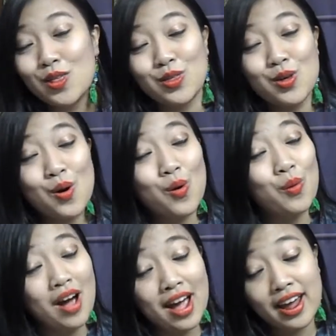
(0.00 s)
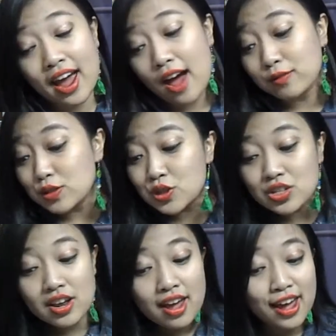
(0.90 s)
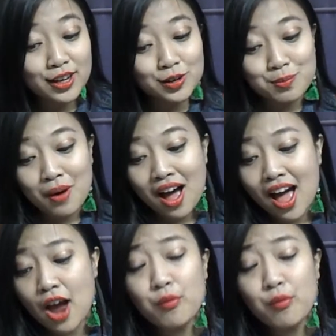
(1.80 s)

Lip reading: though I have to say goodbye.